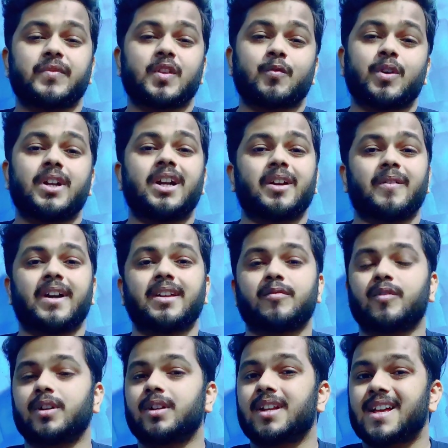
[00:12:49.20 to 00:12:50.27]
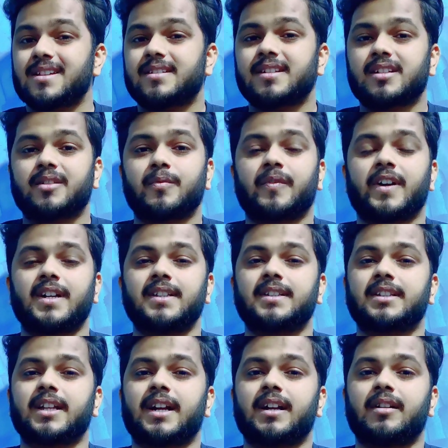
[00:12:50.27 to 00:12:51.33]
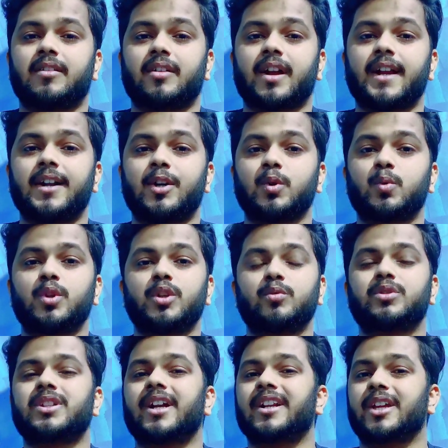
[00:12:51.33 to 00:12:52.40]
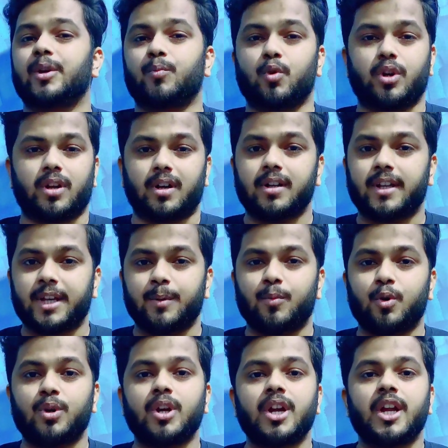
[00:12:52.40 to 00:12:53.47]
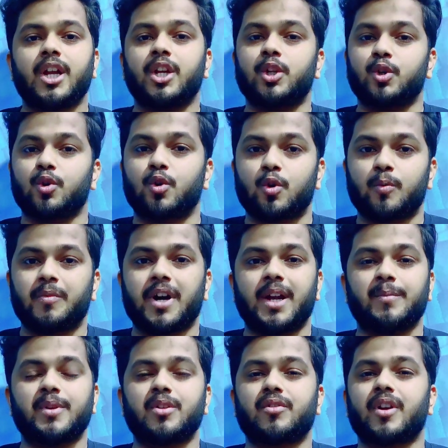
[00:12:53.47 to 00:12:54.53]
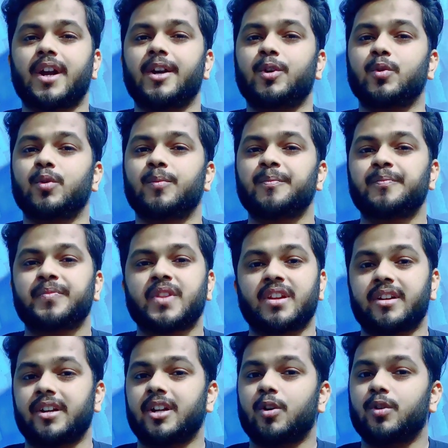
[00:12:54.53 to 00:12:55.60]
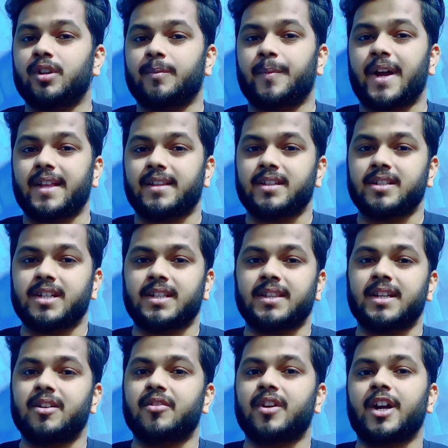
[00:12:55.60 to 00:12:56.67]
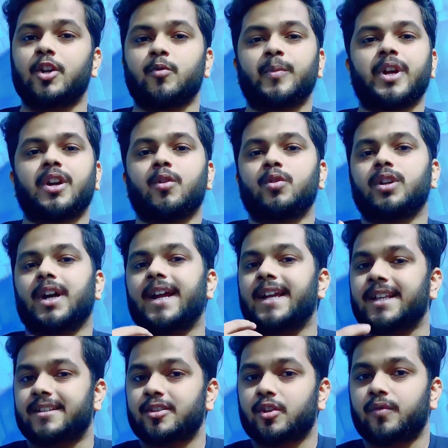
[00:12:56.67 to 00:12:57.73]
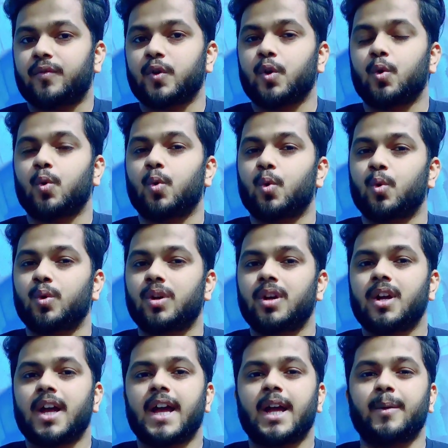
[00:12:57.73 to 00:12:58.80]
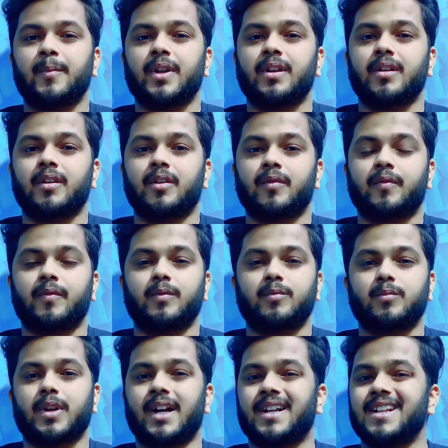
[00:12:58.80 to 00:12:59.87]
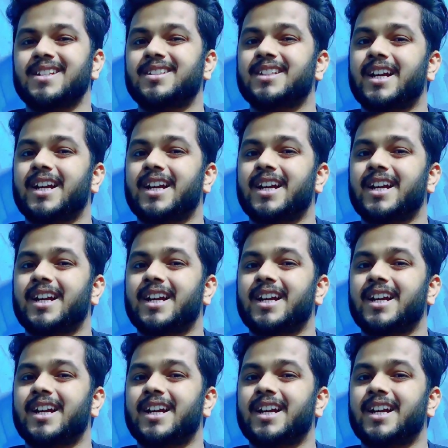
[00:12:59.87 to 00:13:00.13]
one last advice, that try to use that keyboard, Hulk keyboard, in your home. Try to read out a passage and then try to make out an essay of your own. At least